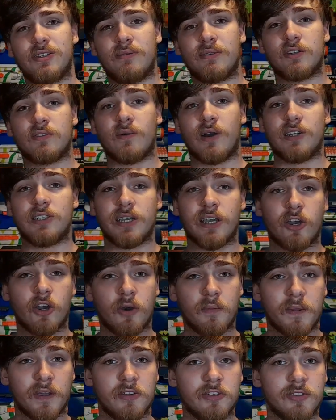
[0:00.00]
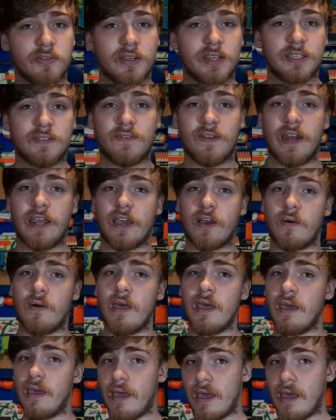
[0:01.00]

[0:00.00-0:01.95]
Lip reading: so much for watching. I hope you enjoyed this video.